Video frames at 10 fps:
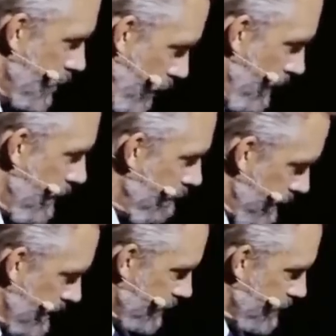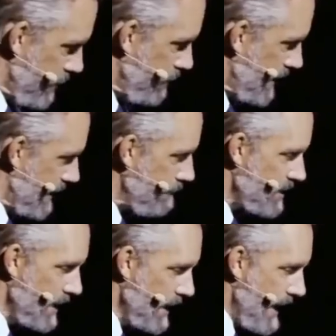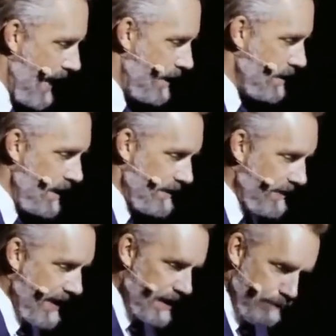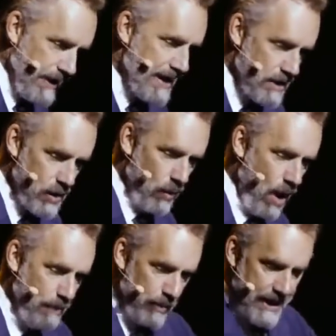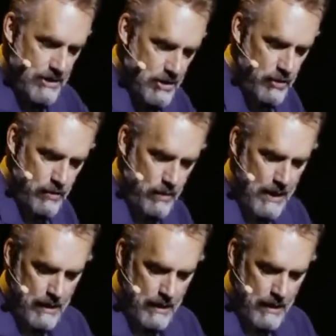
2 of them, because there's 2 teams, and then they compete and cooperate to